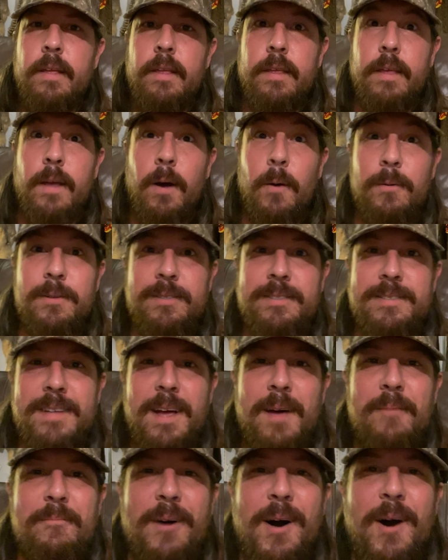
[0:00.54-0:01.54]
Yo, what's
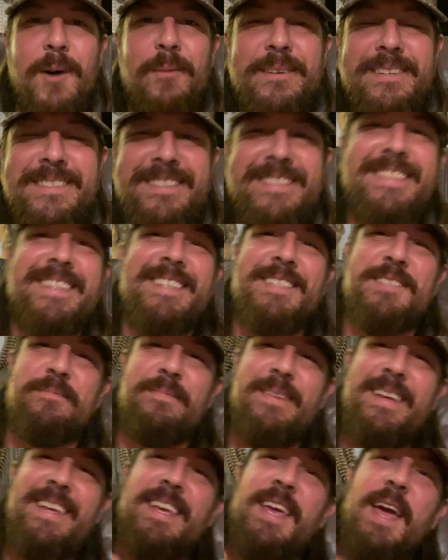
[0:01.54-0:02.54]
up, homies? It's
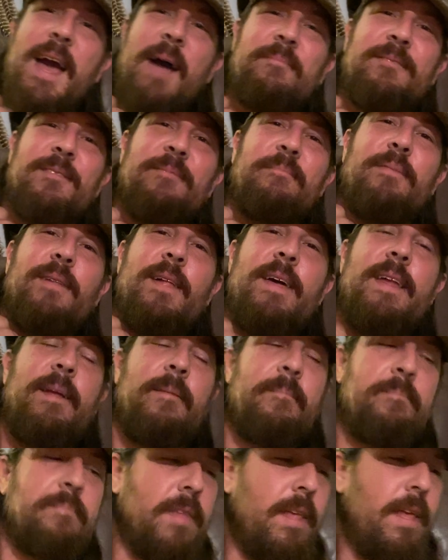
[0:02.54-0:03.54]
me, Captain
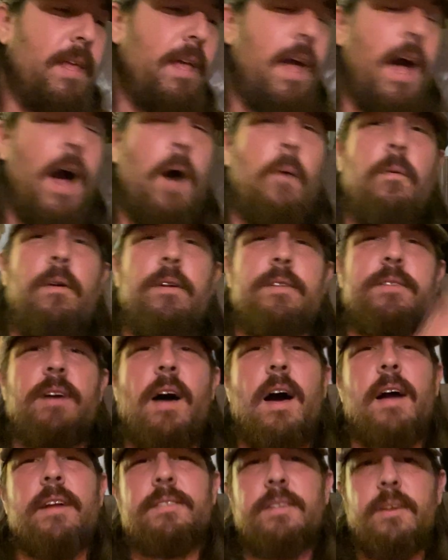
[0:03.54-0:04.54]
Planet. I wanted to
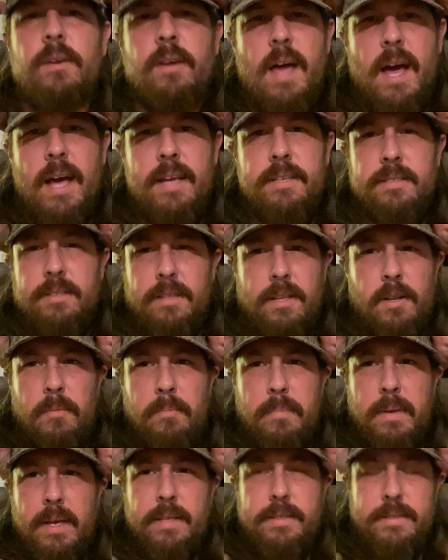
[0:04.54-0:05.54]
talk to you guys a little
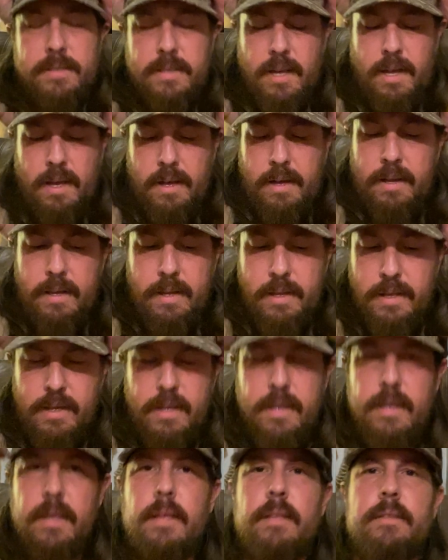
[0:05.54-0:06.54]
bit uh,
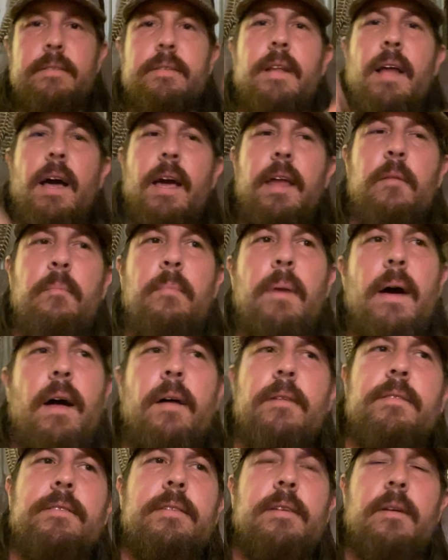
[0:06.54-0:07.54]
tonight
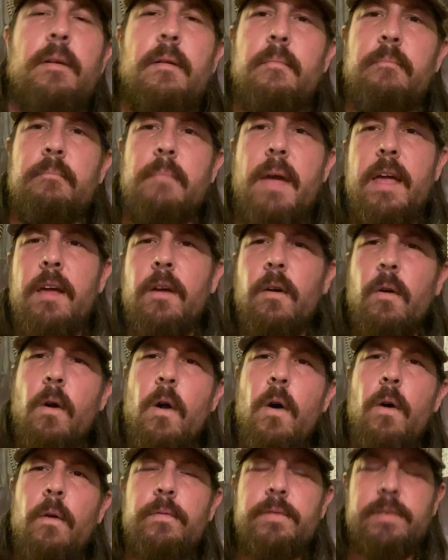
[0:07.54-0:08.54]
about
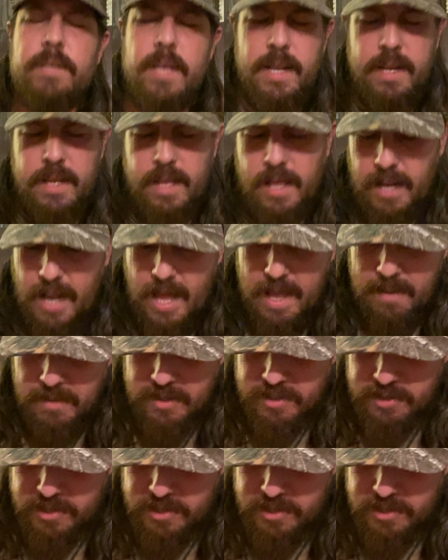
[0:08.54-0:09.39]
mangroves and climate